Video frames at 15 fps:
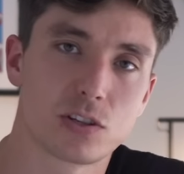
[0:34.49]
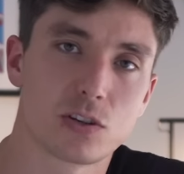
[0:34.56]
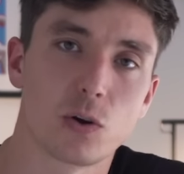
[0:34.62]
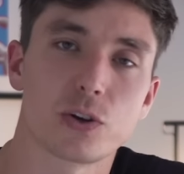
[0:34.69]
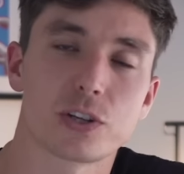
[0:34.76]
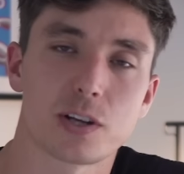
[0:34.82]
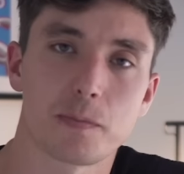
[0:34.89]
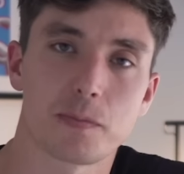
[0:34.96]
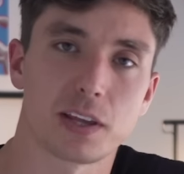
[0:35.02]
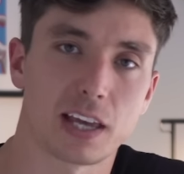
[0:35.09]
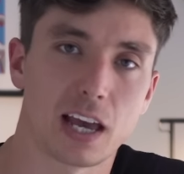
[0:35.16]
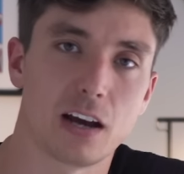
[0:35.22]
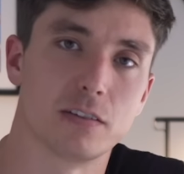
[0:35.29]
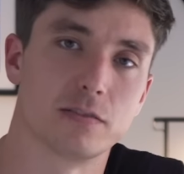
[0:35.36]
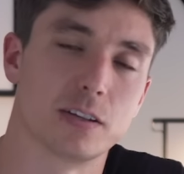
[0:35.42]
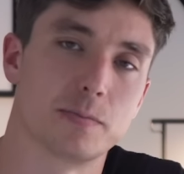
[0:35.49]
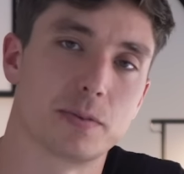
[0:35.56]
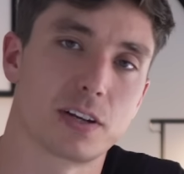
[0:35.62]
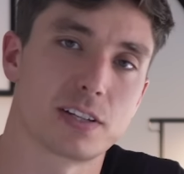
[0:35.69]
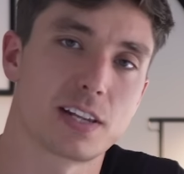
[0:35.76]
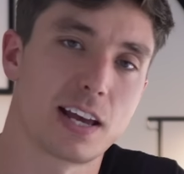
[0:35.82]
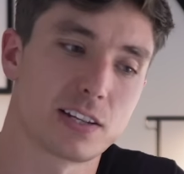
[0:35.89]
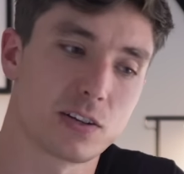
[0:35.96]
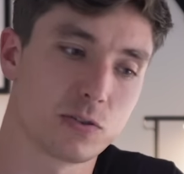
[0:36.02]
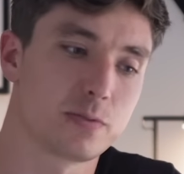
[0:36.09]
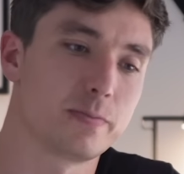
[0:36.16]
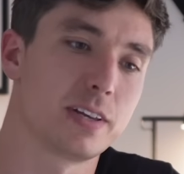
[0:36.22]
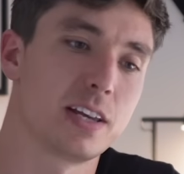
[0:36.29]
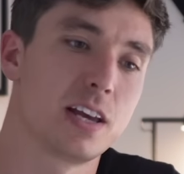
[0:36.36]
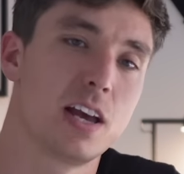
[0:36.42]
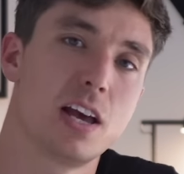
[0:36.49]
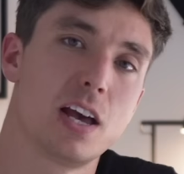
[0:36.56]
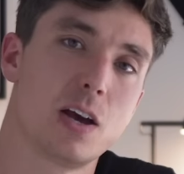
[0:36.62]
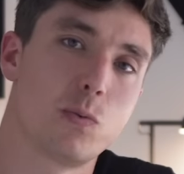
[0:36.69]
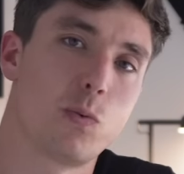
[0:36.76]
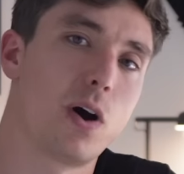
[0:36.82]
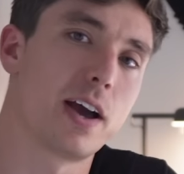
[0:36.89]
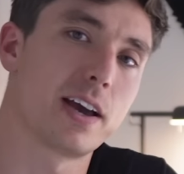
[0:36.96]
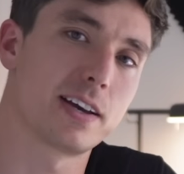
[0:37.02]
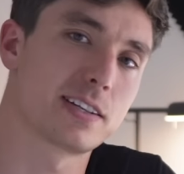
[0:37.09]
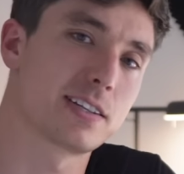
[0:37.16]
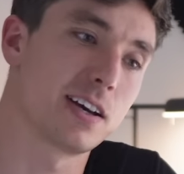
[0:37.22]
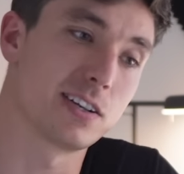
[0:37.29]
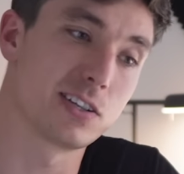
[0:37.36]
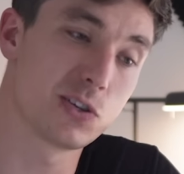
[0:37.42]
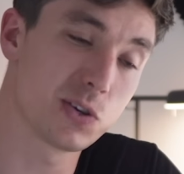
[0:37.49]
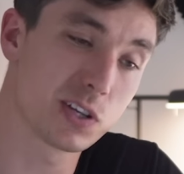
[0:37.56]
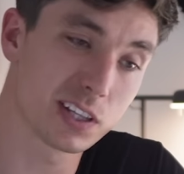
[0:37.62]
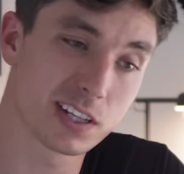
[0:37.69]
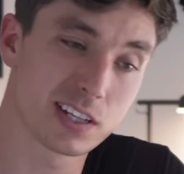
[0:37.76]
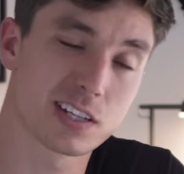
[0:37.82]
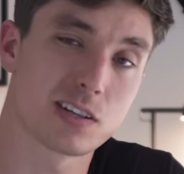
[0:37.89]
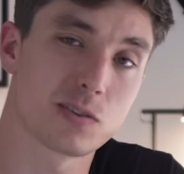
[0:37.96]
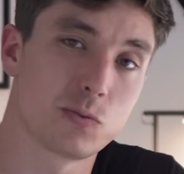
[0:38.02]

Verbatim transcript: got something out of it, because that is ultimately why I started doing this,